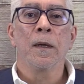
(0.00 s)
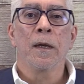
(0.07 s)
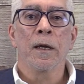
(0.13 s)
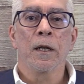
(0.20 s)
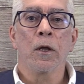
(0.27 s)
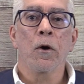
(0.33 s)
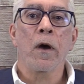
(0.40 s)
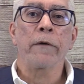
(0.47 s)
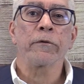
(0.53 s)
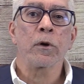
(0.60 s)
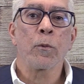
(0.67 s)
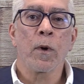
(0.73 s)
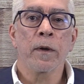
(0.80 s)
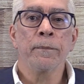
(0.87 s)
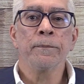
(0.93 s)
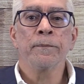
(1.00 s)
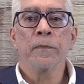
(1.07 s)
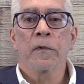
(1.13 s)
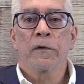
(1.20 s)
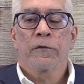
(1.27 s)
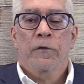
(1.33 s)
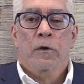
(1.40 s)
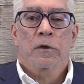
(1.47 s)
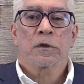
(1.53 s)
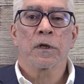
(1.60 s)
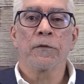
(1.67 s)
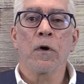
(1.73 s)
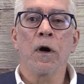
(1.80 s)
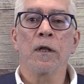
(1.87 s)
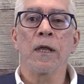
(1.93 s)
Hello, everyone. First
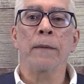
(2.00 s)
of all,